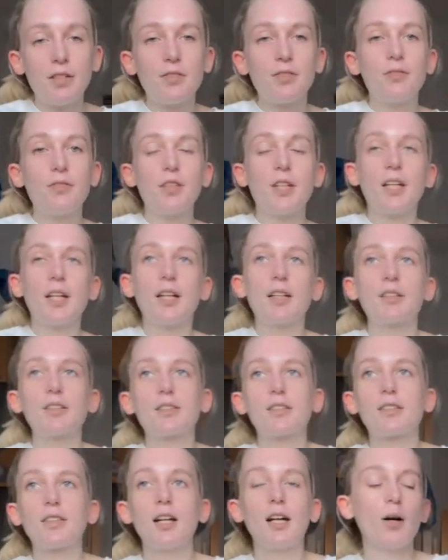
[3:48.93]
for the
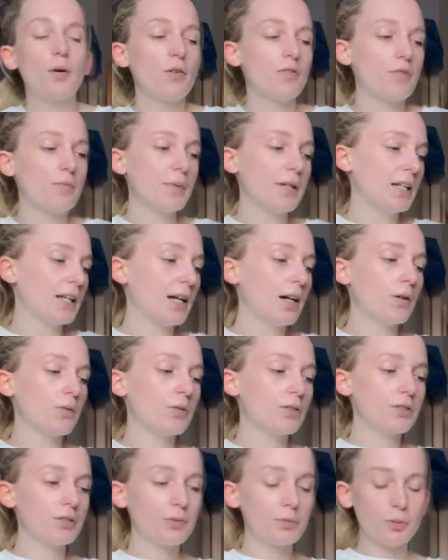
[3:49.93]
next however many
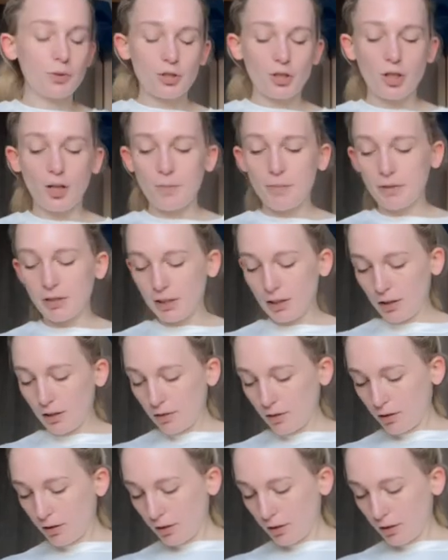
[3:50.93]
hours. What time is it?